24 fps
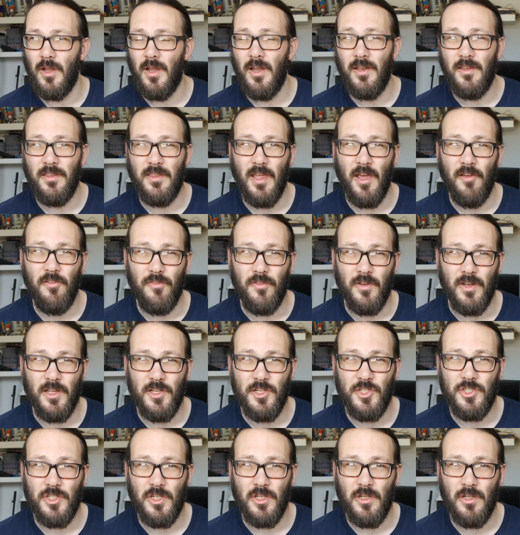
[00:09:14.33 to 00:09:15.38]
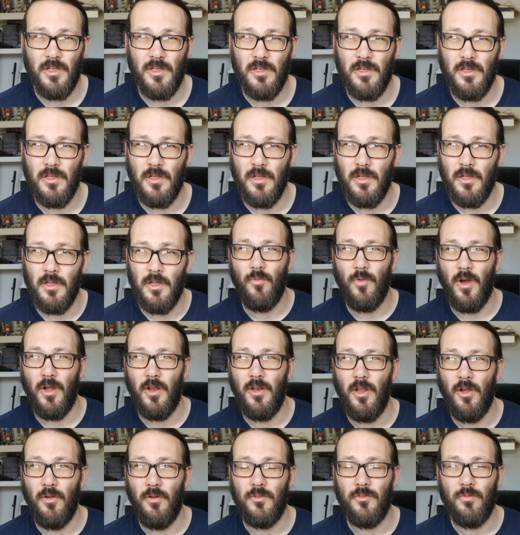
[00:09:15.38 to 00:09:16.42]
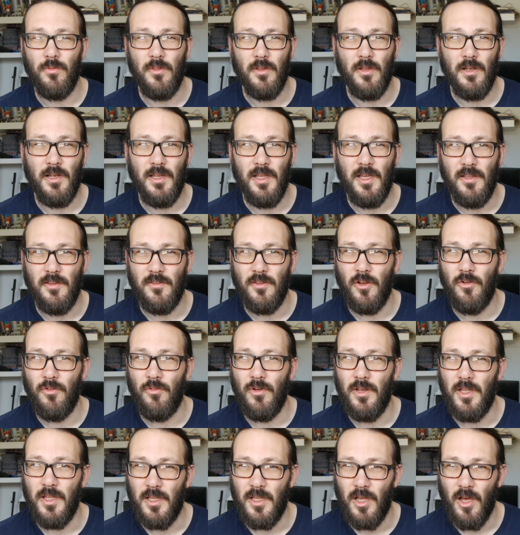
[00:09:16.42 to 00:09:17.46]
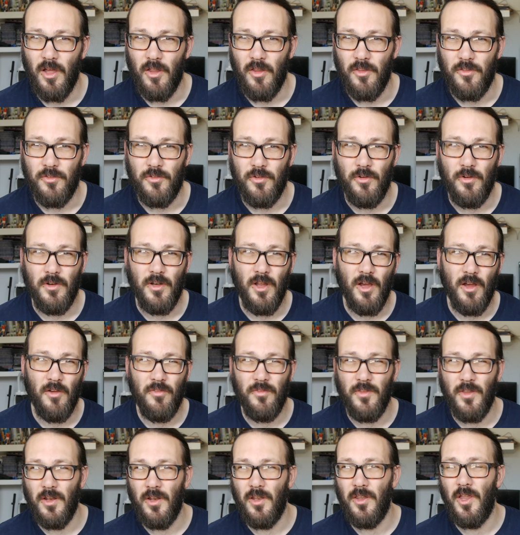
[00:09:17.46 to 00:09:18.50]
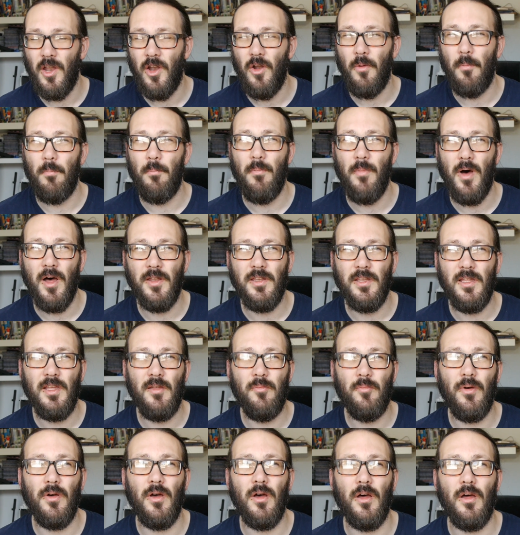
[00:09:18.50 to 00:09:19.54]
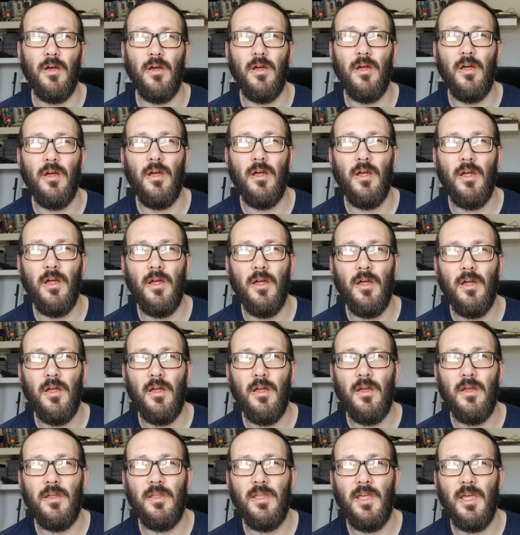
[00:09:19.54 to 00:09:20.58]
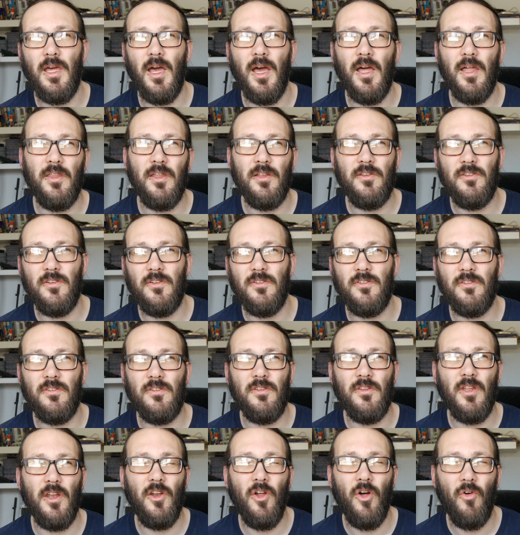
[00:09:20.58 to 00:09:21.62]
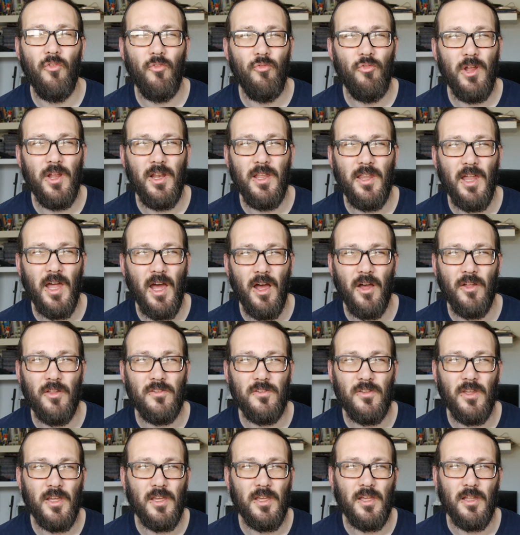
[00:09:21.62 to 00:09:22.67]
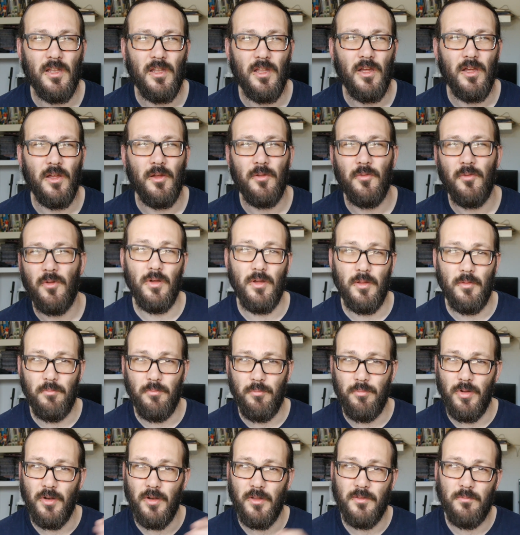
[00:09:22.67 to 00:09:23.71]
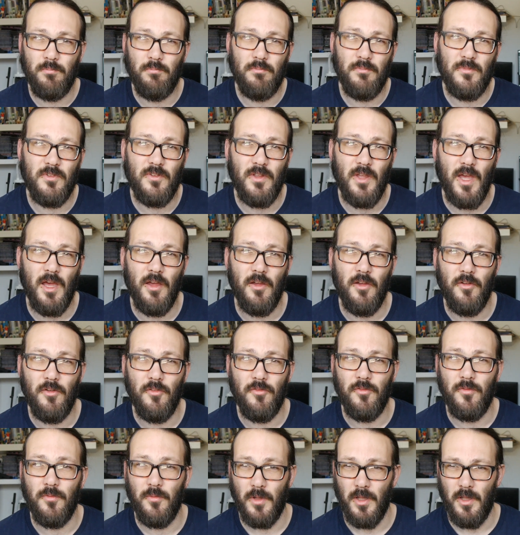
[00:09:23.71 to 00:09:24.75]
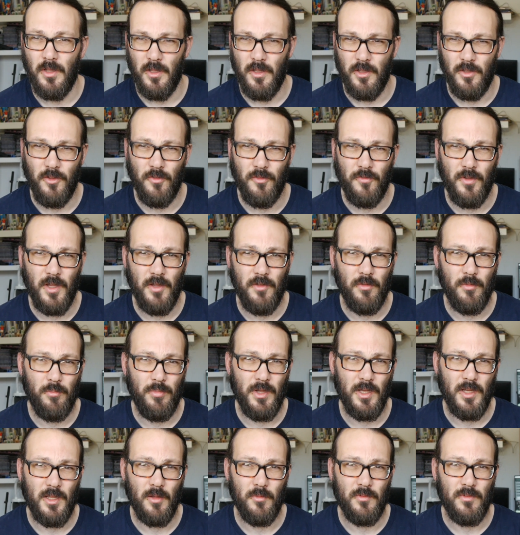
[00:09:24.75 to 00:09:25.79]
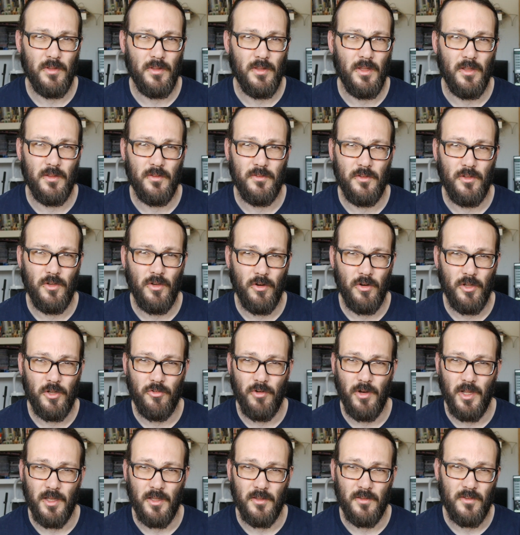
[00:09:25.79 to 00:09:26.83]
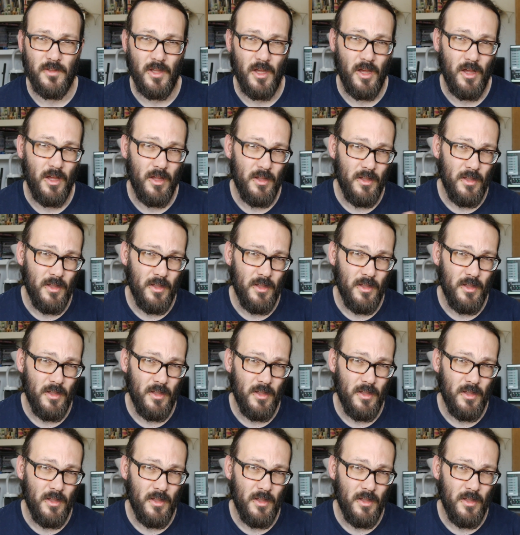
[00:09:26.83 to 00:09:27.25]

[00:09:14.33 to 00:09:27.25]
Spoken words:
definition. I noticed with the leads they don't really cut through enough. They're not muddy, but yeah, they're not really that articulate. But put a set of your favourite pickups in this. You've got a great guitar